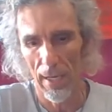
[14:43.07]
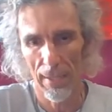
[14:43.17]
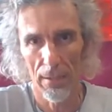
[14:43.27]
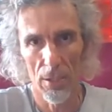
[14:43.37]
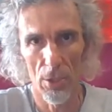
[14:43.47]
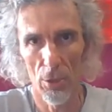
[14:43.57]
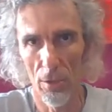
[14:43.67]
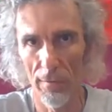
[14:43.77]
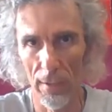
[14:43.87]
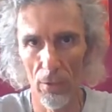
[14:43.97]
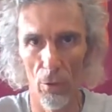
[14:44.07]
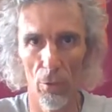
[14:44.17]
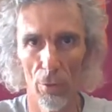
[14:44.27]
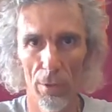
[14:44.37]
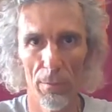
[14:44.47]
undeserving,
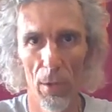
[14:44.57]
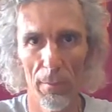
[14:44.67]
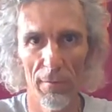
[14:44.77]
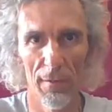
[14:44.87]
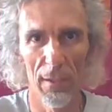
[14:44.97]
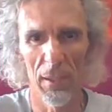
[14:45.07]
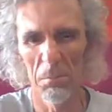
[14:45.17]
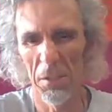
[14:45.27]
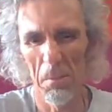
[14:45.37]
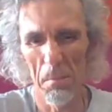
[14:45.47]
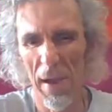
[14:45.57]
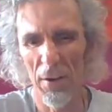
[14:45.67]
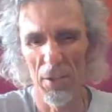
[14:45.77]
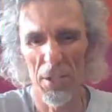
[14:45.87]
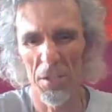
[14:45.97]
or you might be feeling a bit
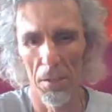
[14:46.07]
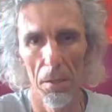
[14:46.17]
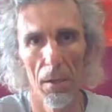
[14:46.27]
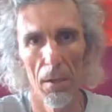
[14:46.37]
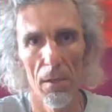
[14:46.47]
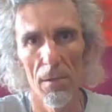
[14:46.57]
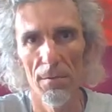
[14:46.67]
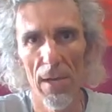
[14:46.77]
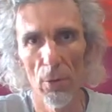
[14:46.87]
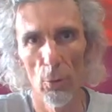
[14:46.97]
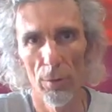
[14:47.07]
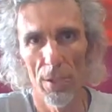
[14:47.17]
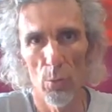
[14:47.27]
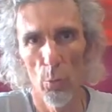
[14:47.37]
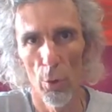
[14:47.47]
embarrassed that you've done all
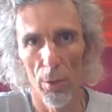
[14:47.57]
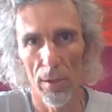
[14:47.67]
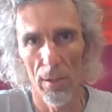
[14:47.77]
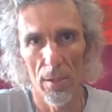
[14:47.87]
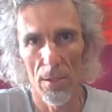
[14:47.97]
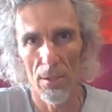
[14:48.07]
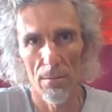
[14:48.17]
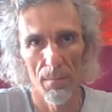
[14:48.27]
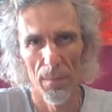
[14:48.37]
this work in this